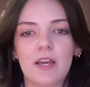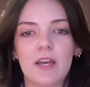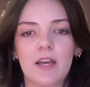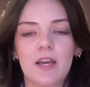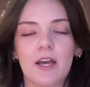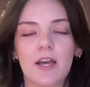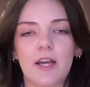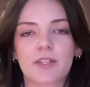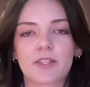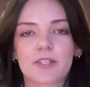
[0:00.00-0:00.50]

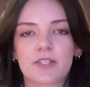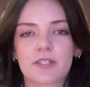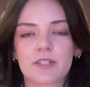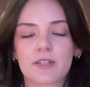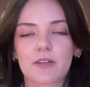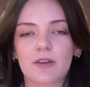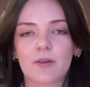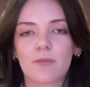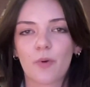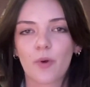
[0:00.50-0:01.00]

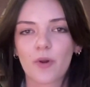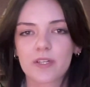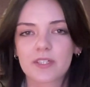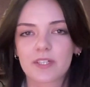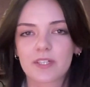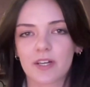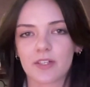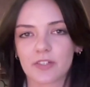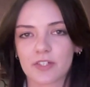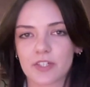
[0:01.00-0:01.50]
It's important
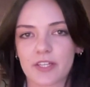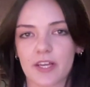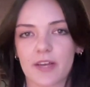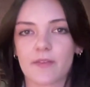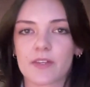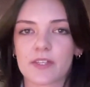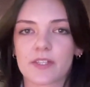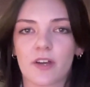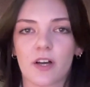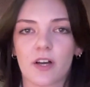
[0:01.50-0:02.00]
to understand
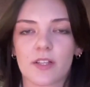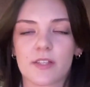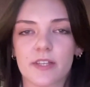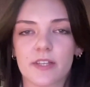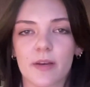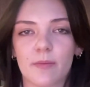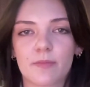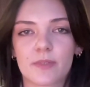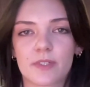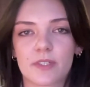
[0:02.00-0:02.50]
this
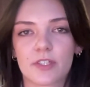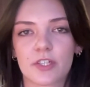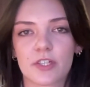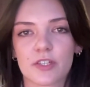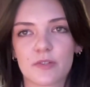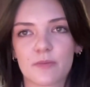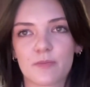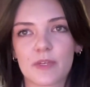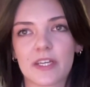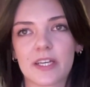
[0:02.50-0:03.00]
concept
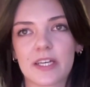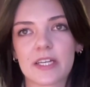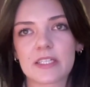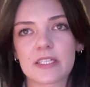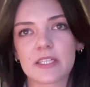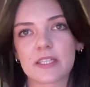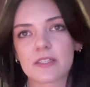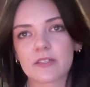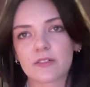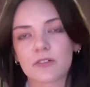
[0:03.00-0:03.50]
just because
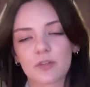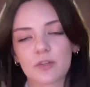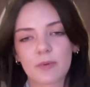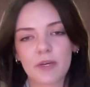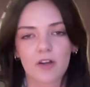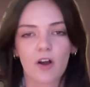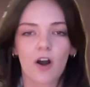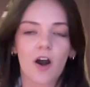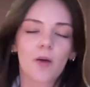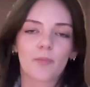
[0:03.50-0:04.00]
it's a little bit
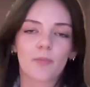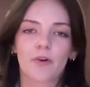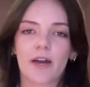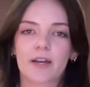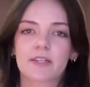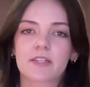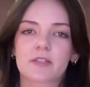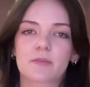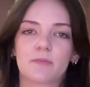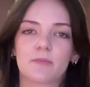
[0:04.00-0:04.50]

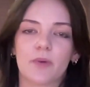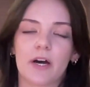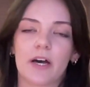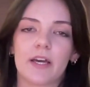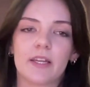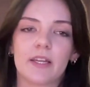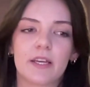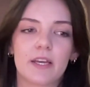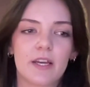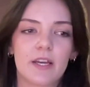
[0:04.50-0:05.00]
complex,
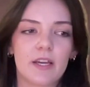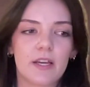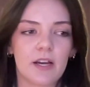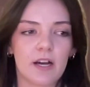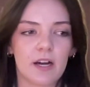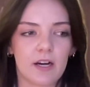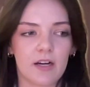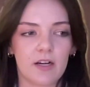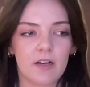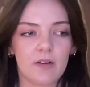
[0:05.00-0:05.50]
but
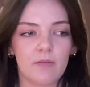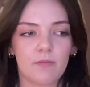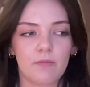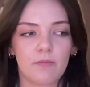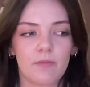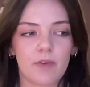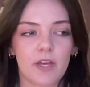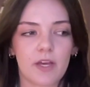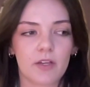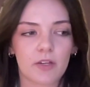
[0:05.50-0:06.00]

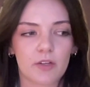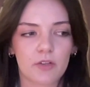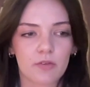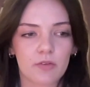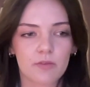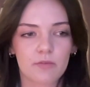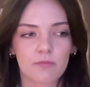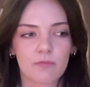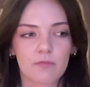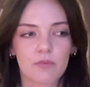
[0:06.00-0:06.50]
it
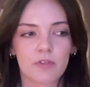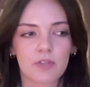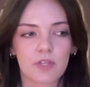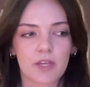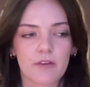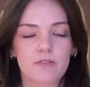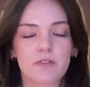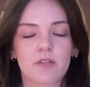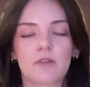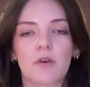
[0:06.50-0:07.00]

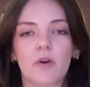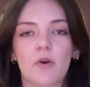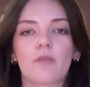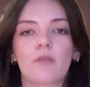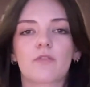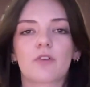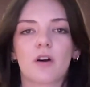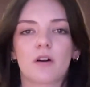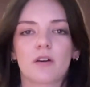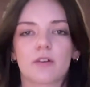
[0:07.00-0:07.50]
gives an
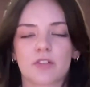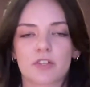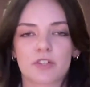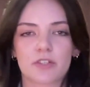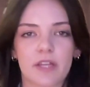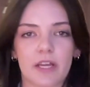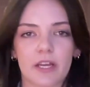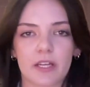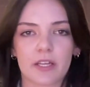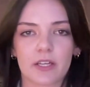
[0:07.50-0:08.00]
overall
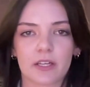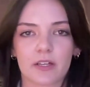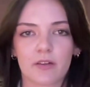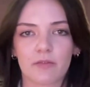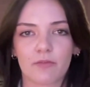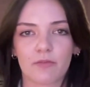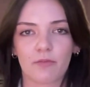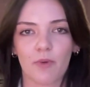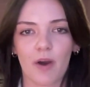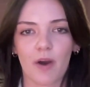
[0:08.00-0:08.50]
understanding
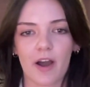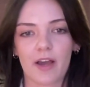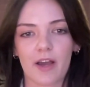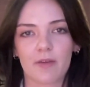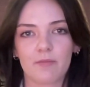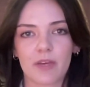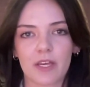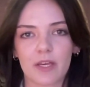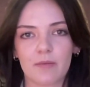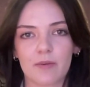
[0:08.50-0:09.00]
of why
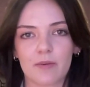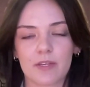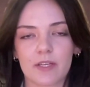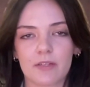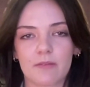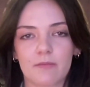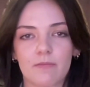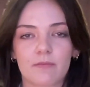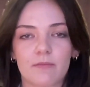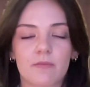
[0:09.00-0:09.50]

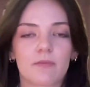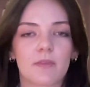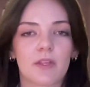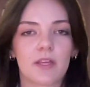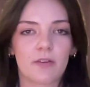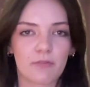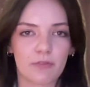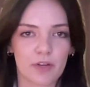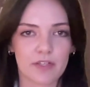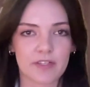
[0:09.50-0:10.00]
maybe,
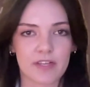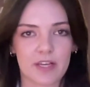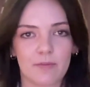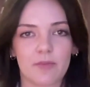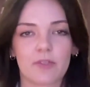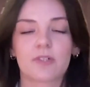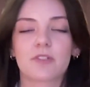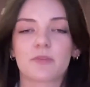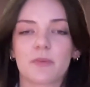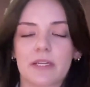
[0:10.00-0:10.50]
for
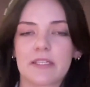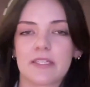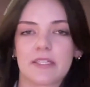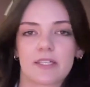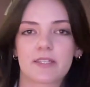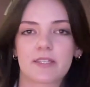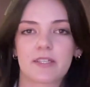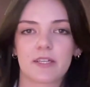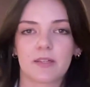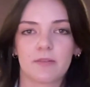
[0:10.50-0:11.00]
example, in
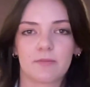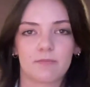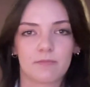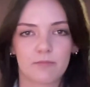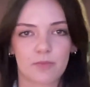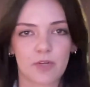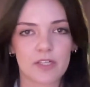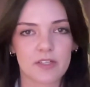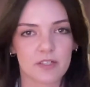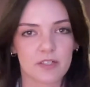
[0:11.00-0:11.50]
2016,
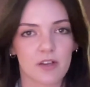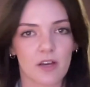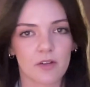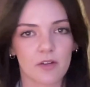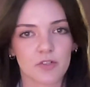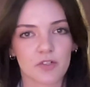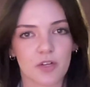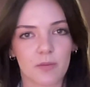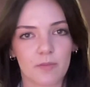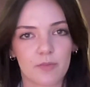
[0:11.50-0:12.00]
President
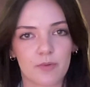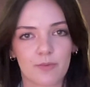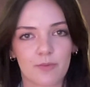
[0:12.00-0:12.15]
Donald Trump